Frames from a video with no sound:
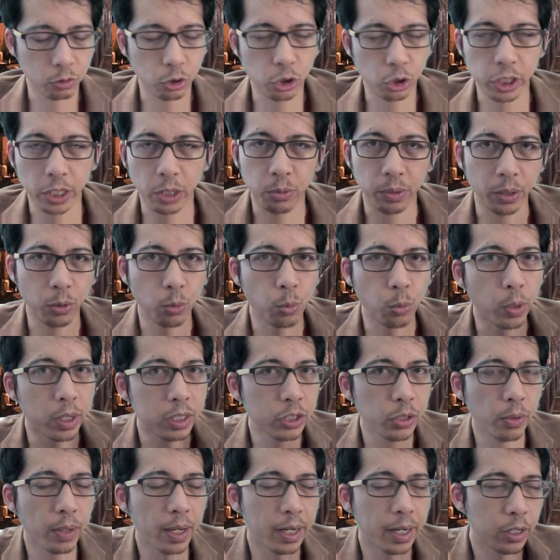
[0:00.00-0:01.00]
generally what
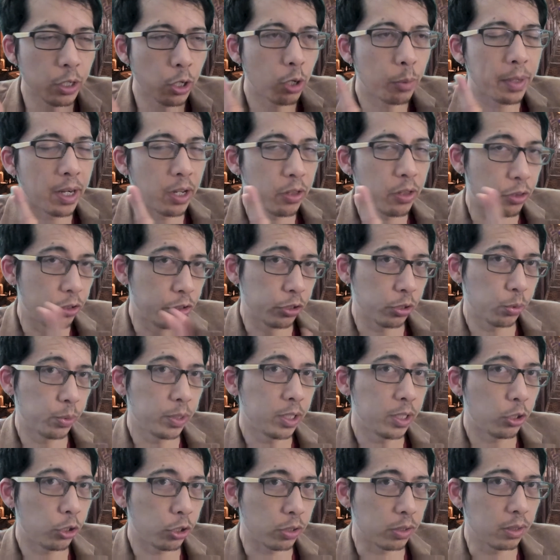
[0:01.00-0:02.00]
do I know about this
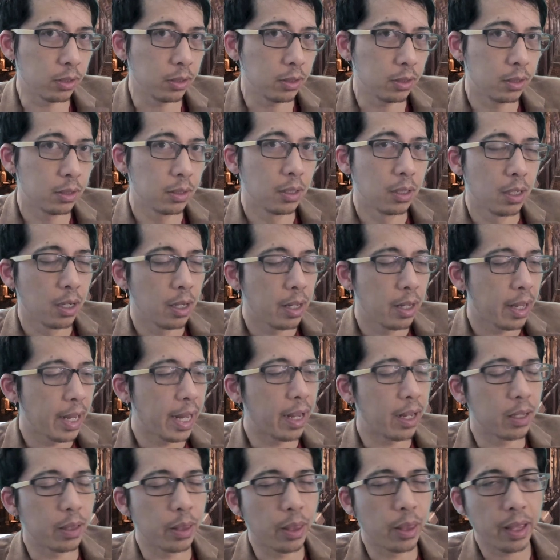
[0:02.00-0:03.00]
creature,
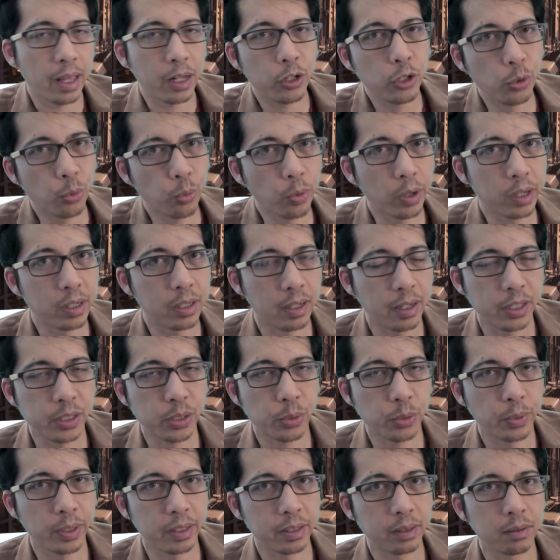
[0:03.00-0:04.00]
and then you run it as
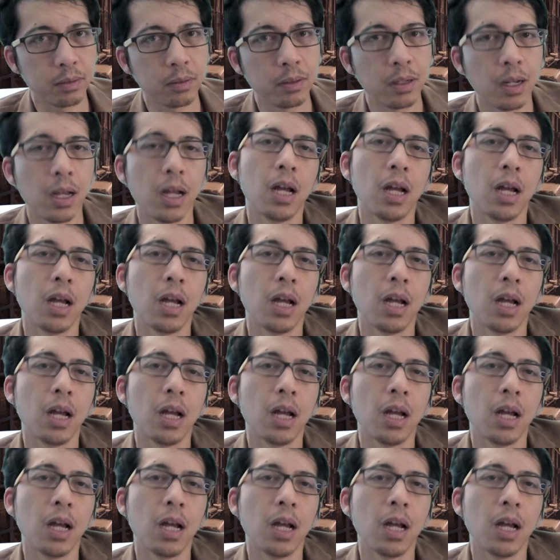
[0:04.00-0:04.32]
written.